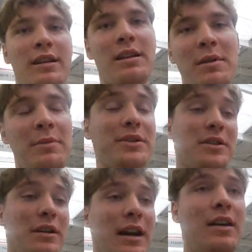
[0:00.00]
In the middle, I'm just
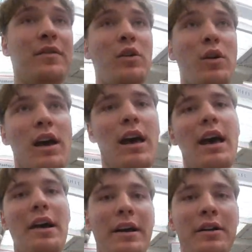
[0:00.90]
gonna write I love you.
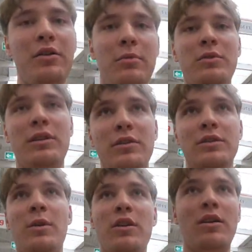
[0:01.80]
I got a normal little
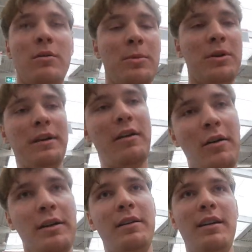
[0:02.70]
small card where I'm gonna write
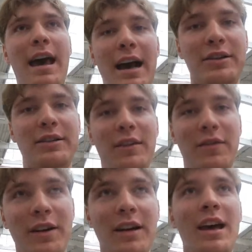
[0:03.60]
all the actual
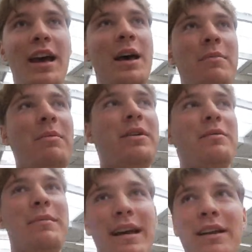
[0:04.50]
stuff on it, but I'm
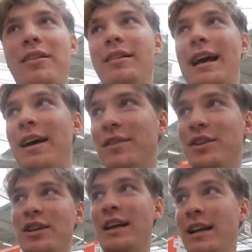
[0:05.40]
gonna make it look like I have a
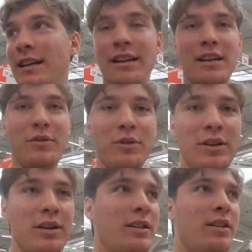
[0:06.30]
gigantic,
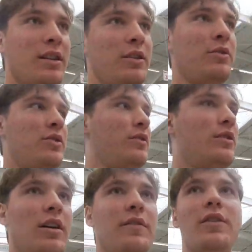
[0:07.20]
huge, huge
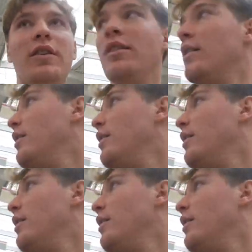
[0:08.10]
card for her.